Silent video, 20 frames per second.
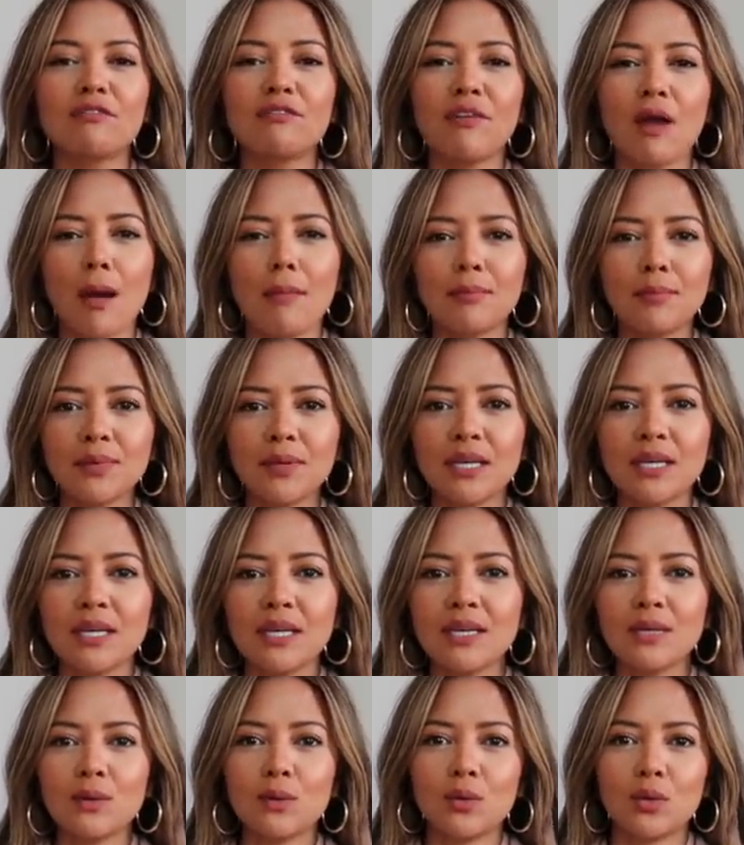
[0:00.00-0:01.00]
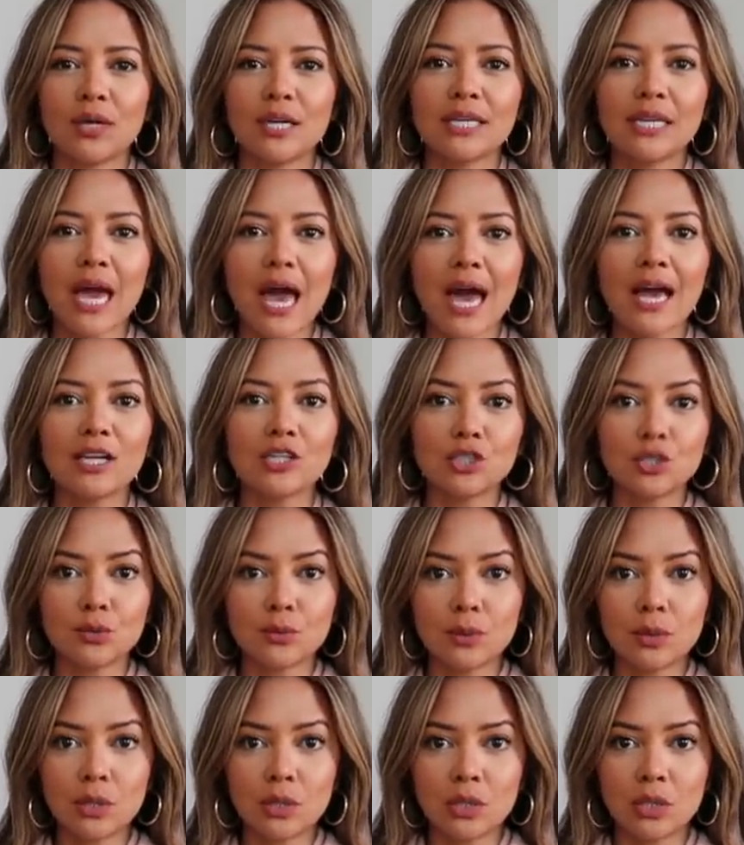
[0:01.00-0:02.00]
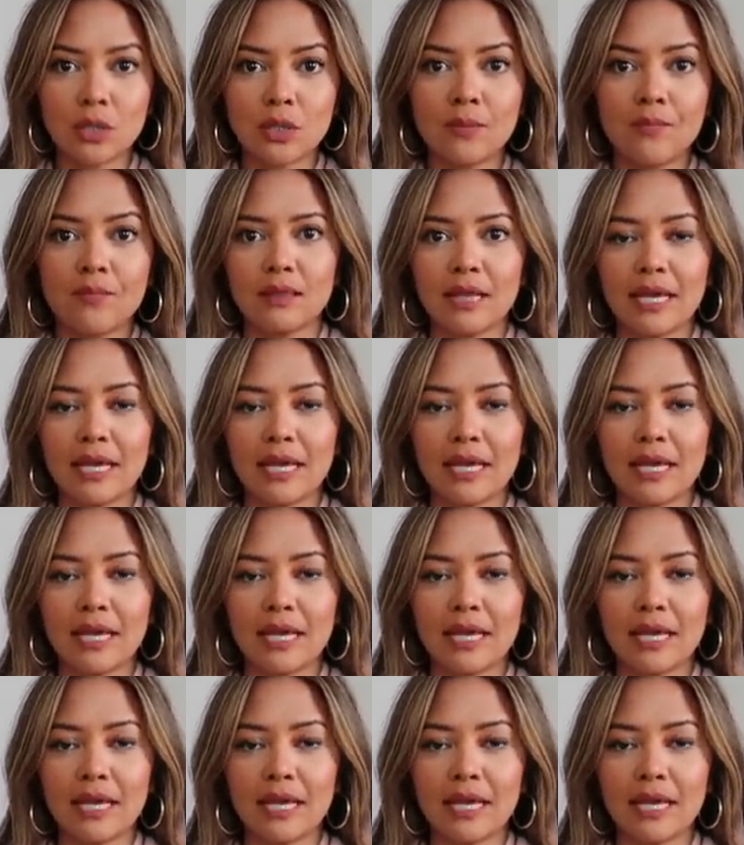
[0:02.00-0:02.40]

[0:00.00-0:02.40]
frumpy or casual.